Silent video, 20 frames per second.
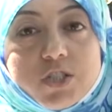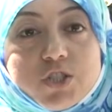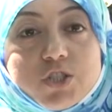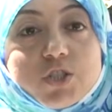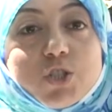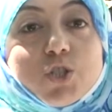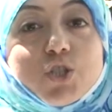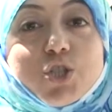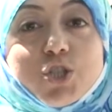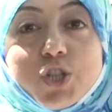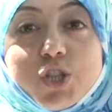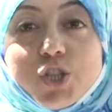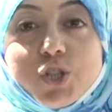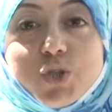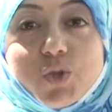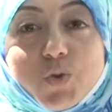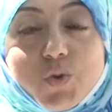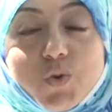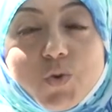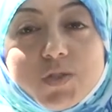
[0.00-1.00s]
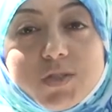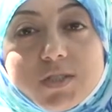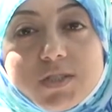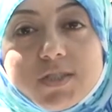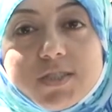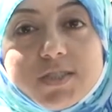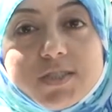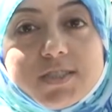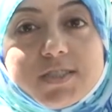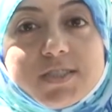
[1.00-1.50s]
So she knew
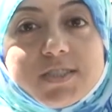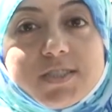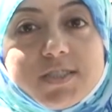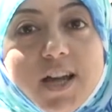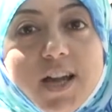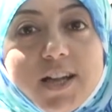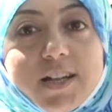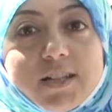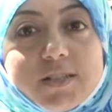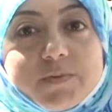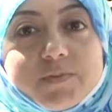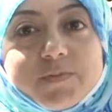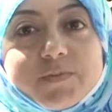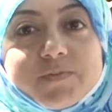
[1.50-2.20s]
this is the sign.